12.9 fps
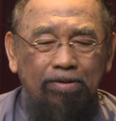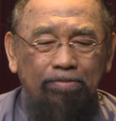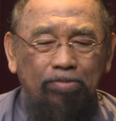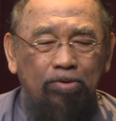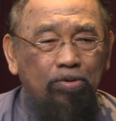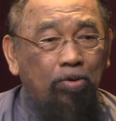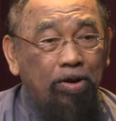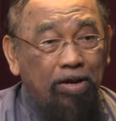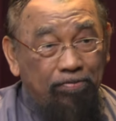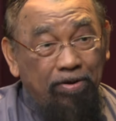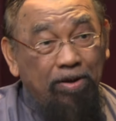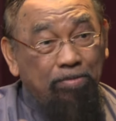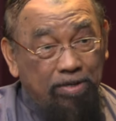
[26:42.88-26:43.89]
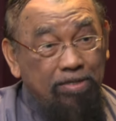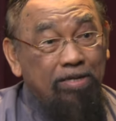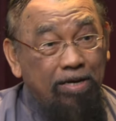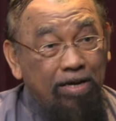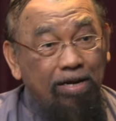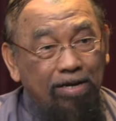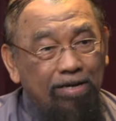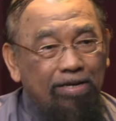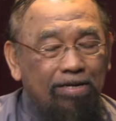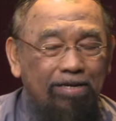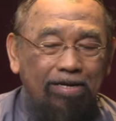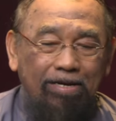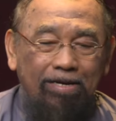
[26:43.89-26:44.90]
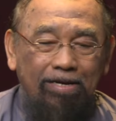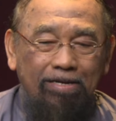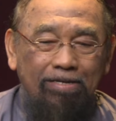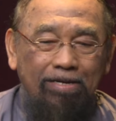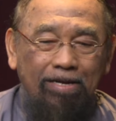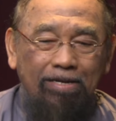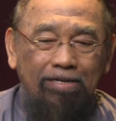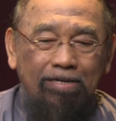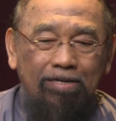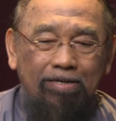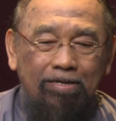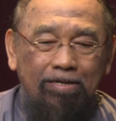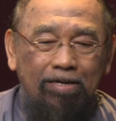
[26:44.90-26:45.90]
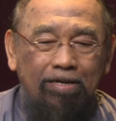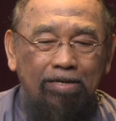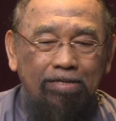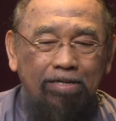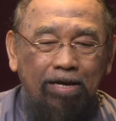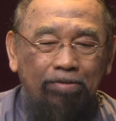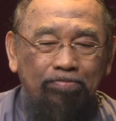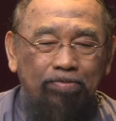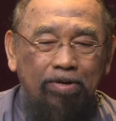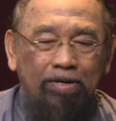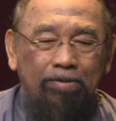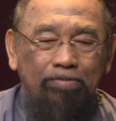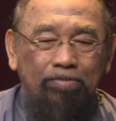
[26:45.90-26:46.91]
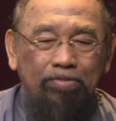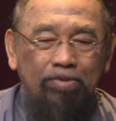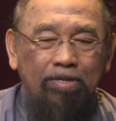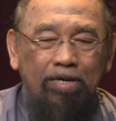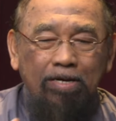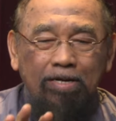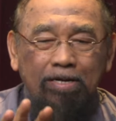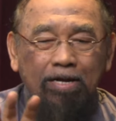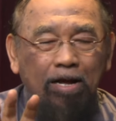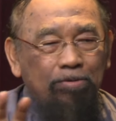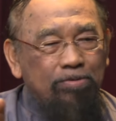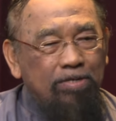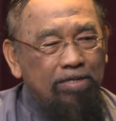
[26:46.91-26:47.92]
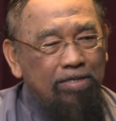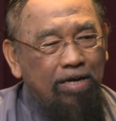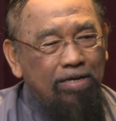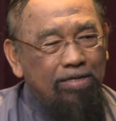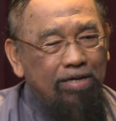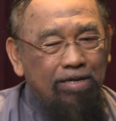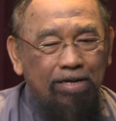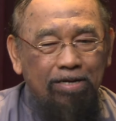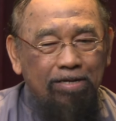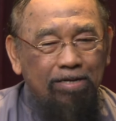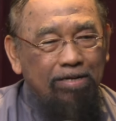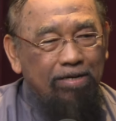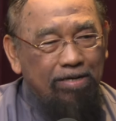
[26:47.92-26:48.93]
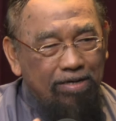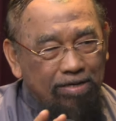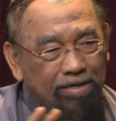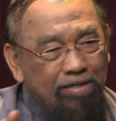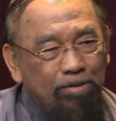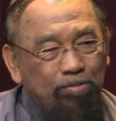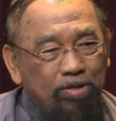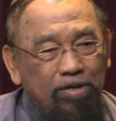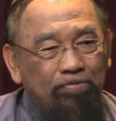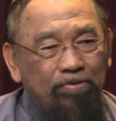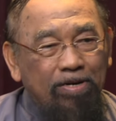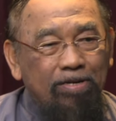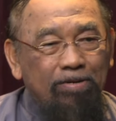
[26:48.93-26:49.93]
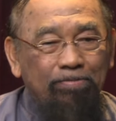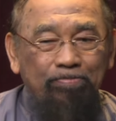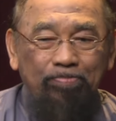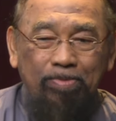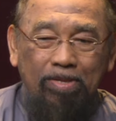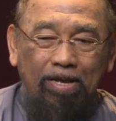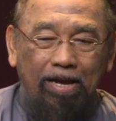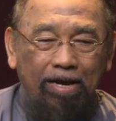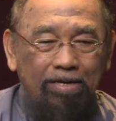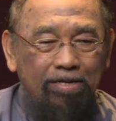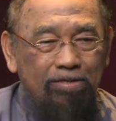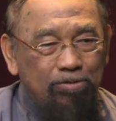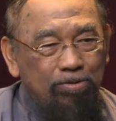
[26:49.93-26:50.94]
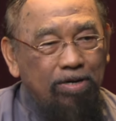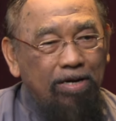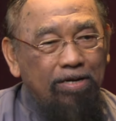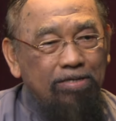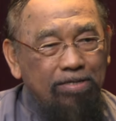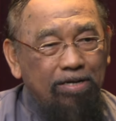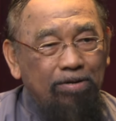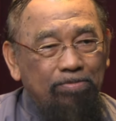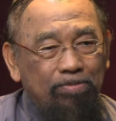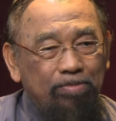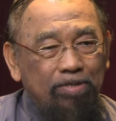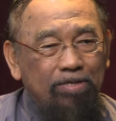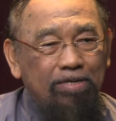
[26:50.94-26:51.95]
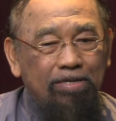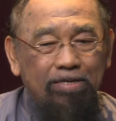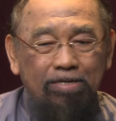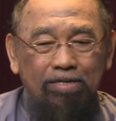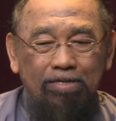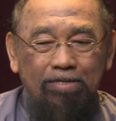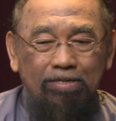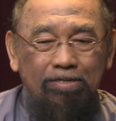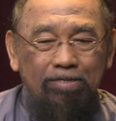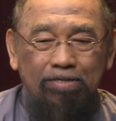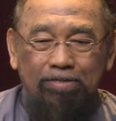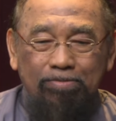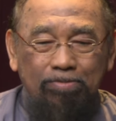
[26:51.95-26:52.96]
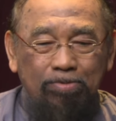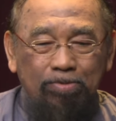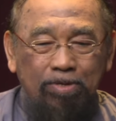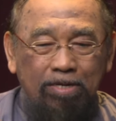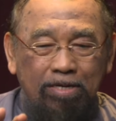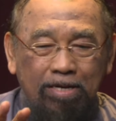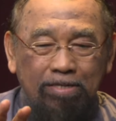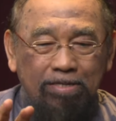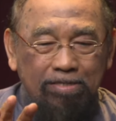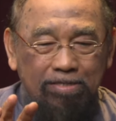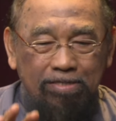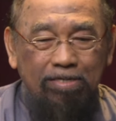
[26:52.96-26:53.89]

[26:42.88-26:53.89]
royal family there, and they have their house design that are a little bit different. And in Jugra itself, we can see